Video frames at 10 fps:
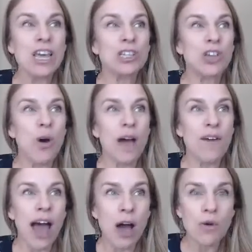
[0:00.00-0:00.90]
So I've
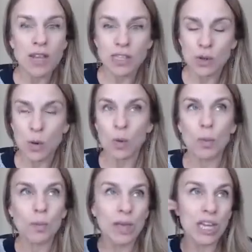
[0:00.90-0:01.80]
always
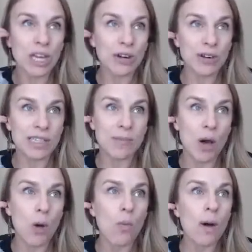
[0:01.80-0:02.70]
been curious
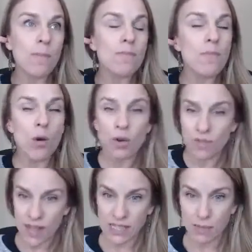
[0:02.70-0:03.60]
about what
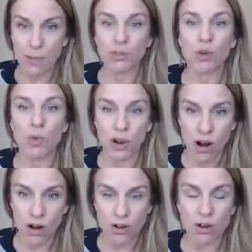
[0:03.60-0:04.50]
motivates people to work
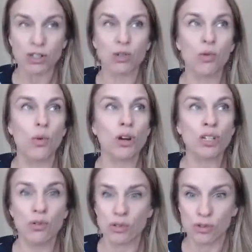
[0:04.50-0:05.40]
harder, to work
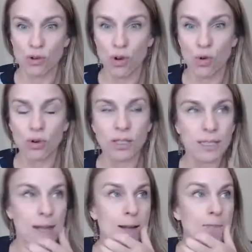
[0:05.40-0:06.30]
towards their goals,
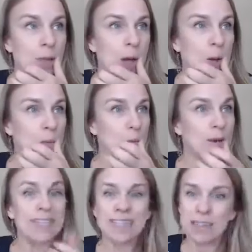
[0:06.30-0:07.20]

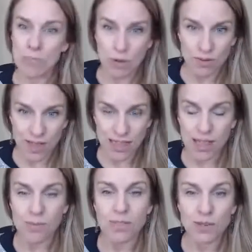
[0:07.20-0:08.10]
what doesn't motivate
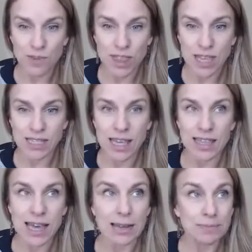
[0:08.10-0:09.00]
them, different things like
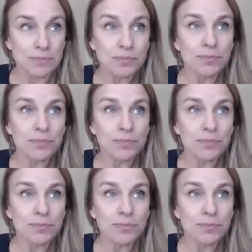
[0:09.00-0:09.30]
that.